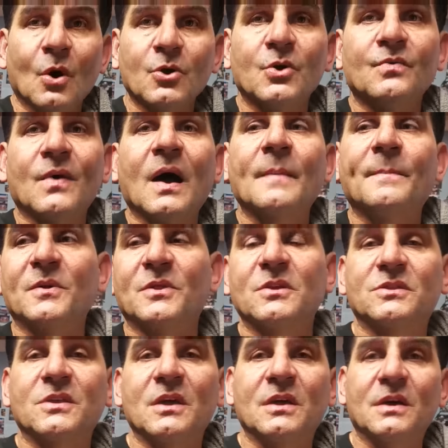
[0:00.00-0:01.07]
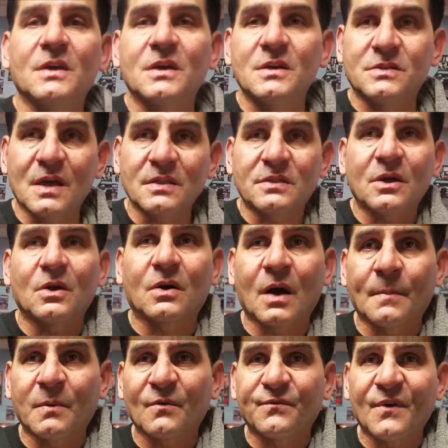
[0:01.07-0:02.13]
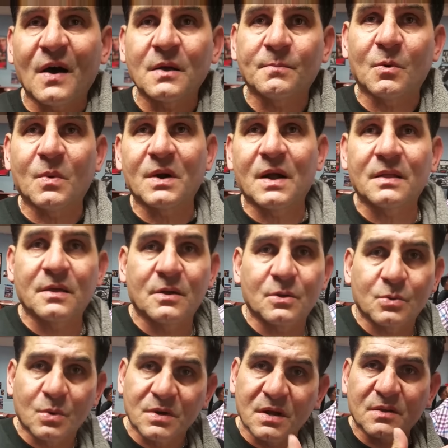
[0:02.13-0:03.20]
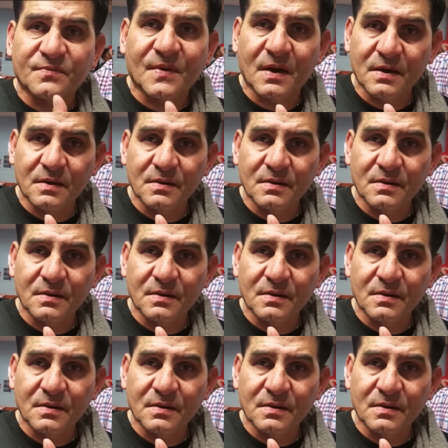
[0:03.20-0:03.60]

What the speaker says: No, you're right, but the thing is, they did a couple of fights, but why not they're doing this fight?